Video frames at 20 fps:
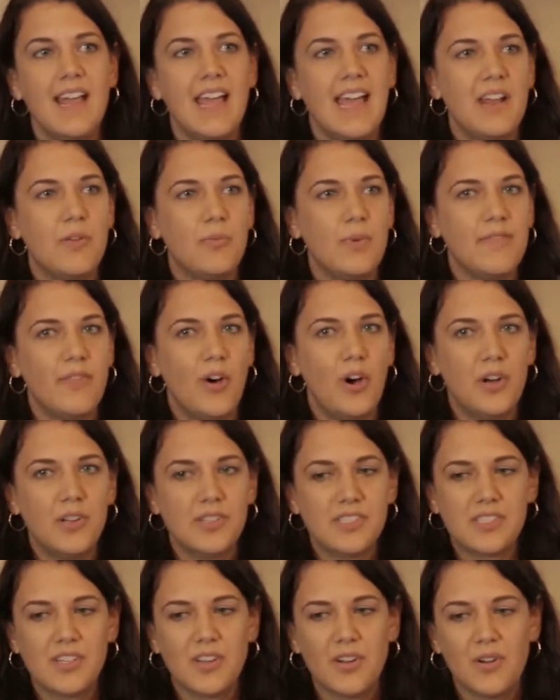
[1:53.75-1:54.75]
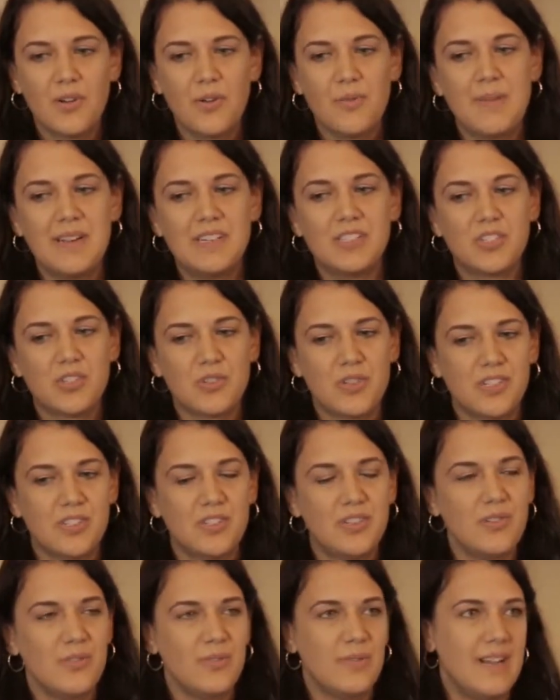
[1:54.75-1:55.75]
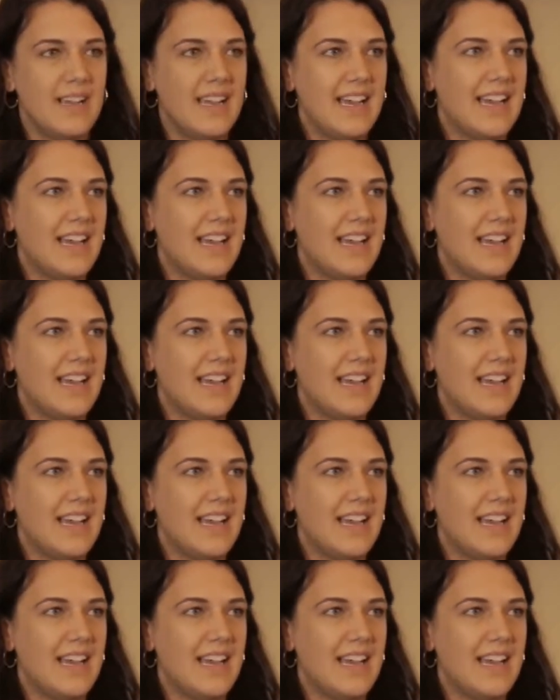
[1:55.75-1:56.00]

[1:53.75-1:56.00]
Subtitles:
and we've also made sure to